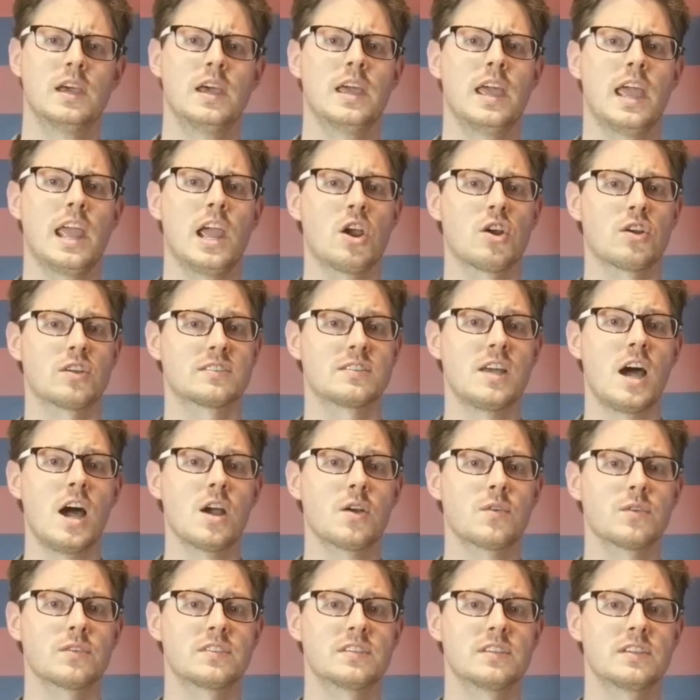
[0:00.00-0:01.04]

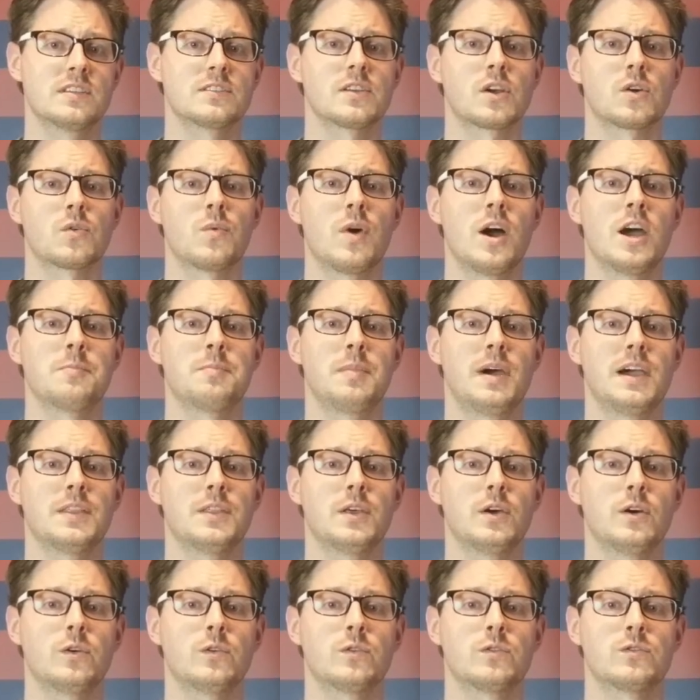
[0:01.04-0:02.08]
Aristocracies are run by
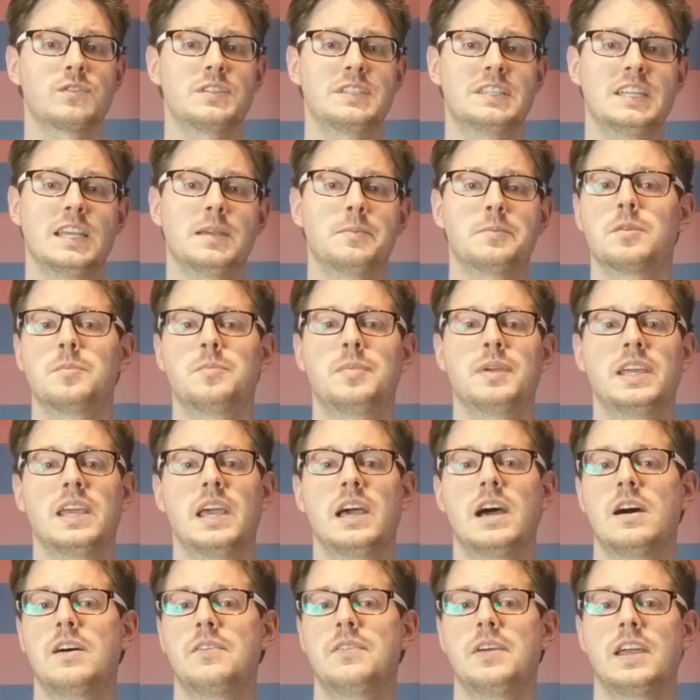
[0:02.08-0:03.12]
those deemed to be
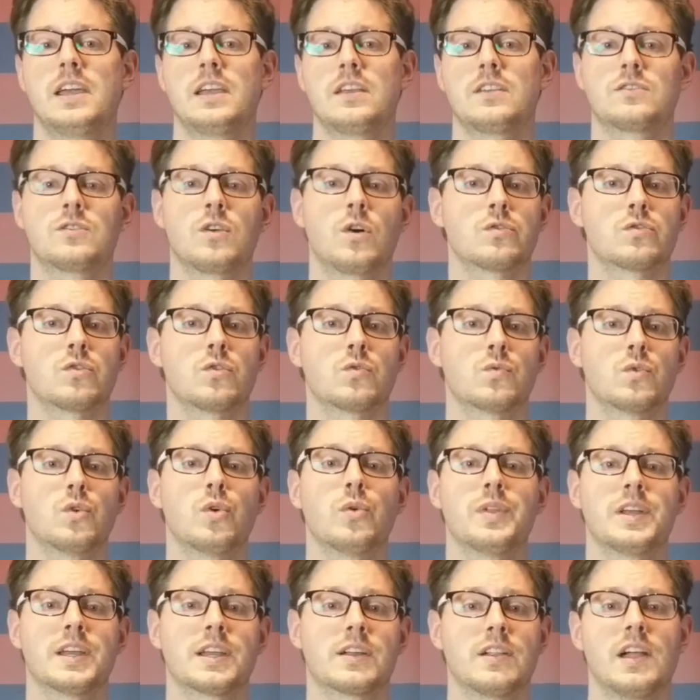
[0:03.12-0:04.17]
of a social
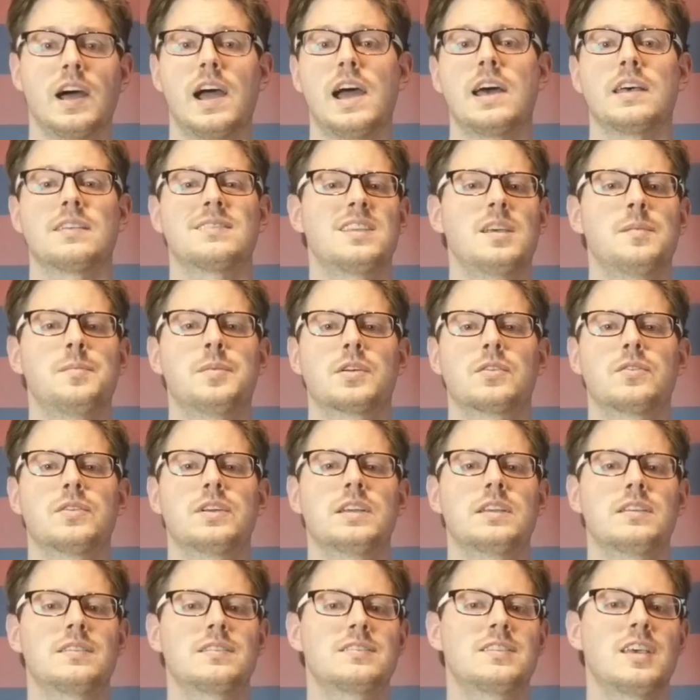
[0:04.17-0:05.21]
ruling class,
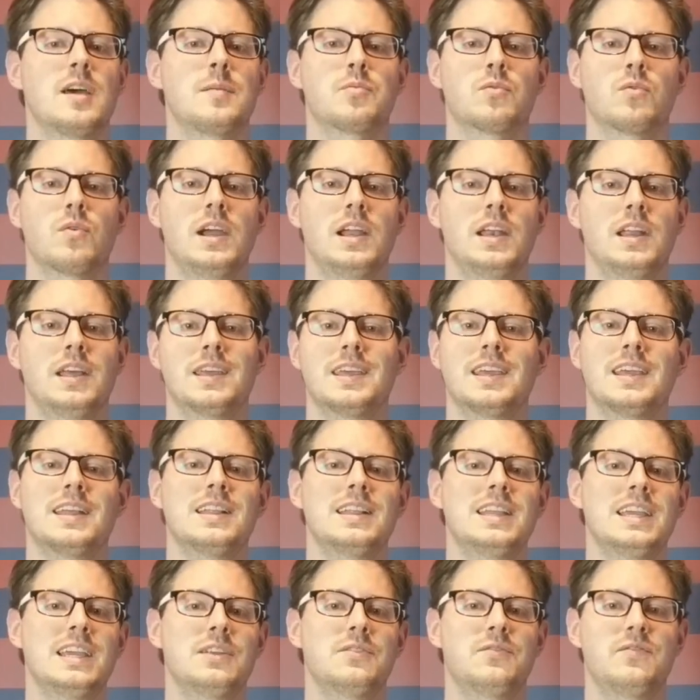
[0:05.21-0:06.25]
typically separating
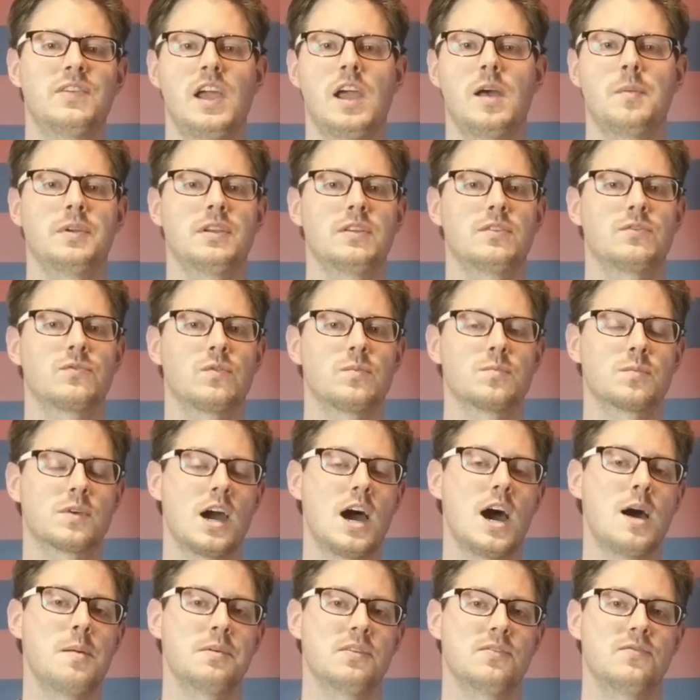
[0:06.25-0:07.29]
elite families from
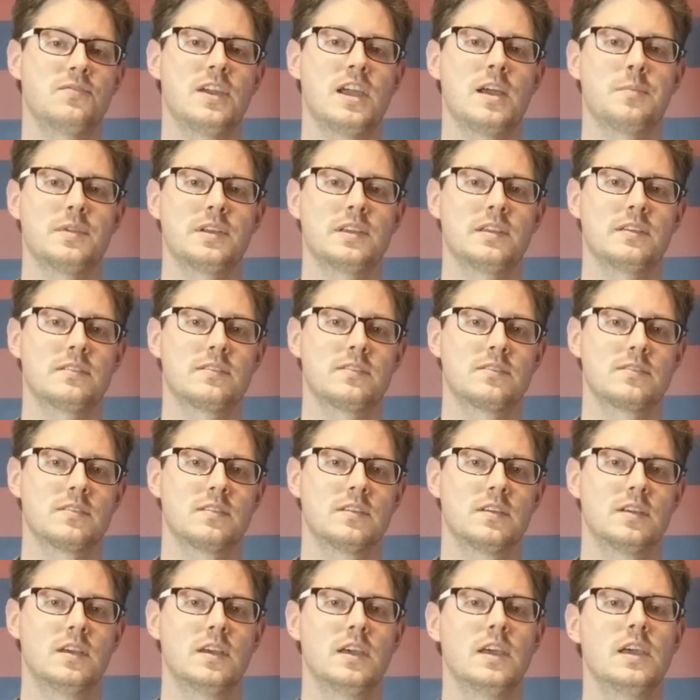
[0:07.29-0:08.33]
common families.
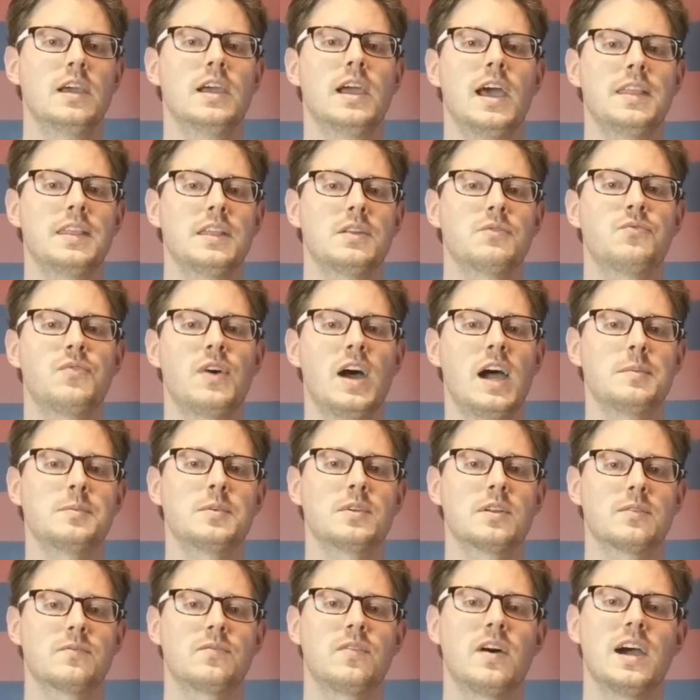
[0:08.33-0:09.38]
And then
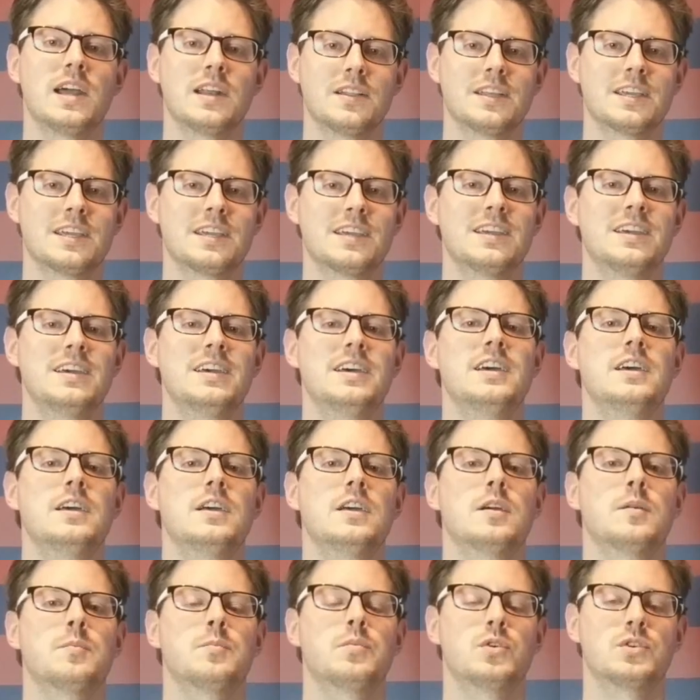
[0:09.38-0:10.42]
finally,
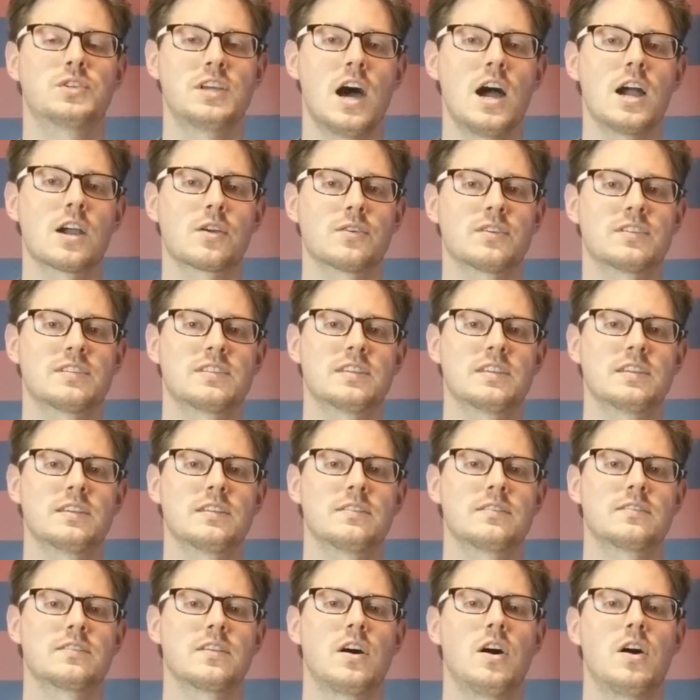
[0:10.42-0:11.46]

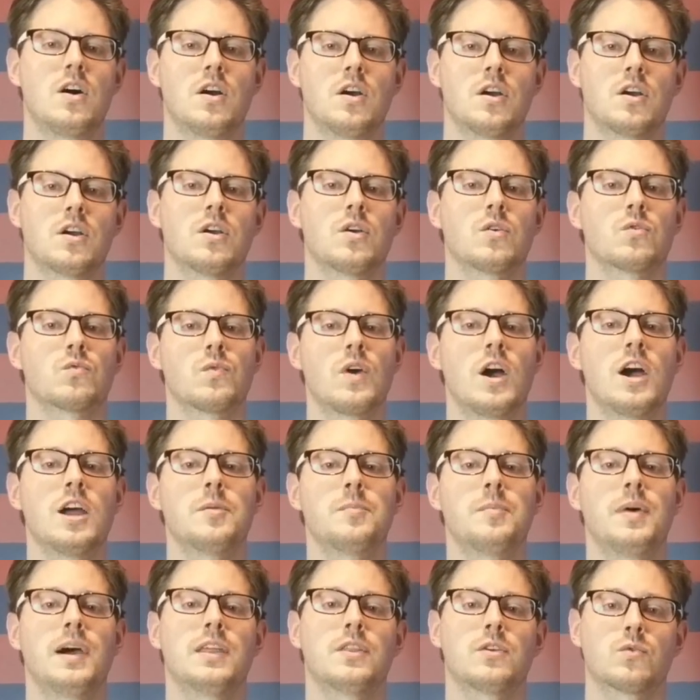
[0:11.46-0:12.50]
plutocracies are run
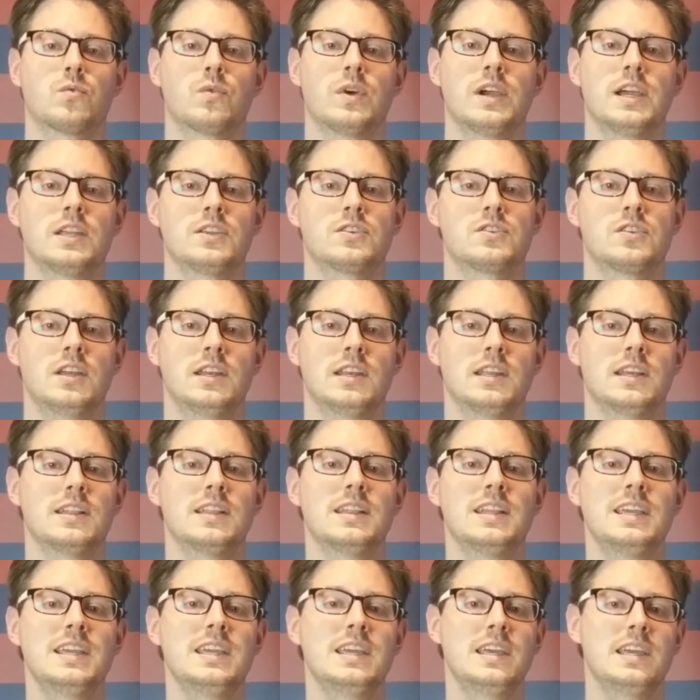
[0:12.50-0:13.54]
by the rich and
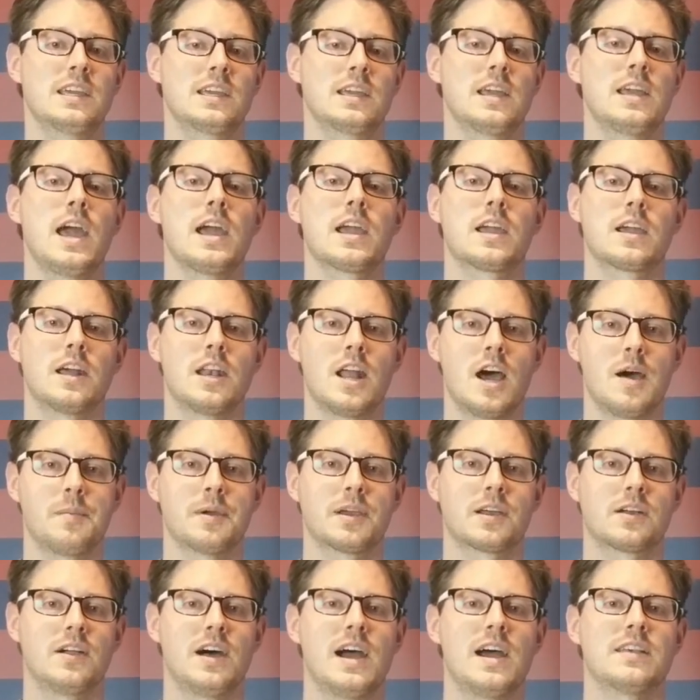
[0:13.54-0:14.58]
elite economic
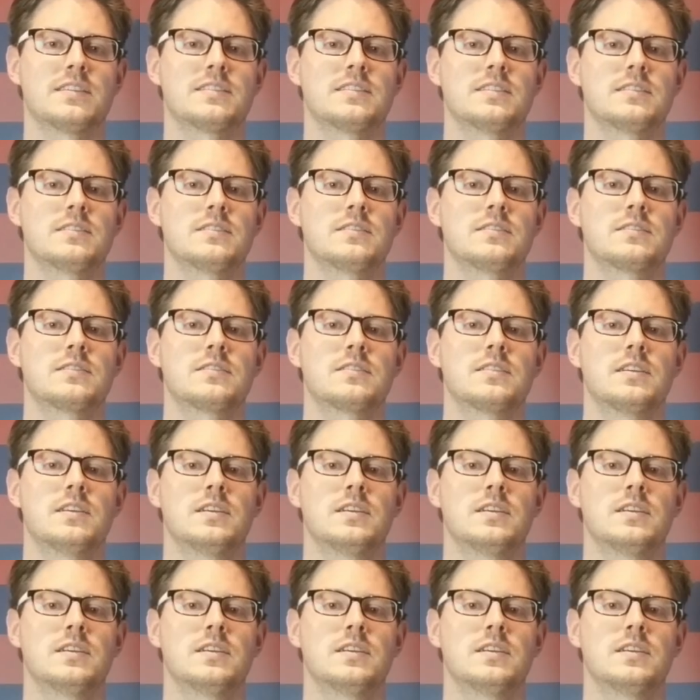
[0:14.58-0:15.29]
classes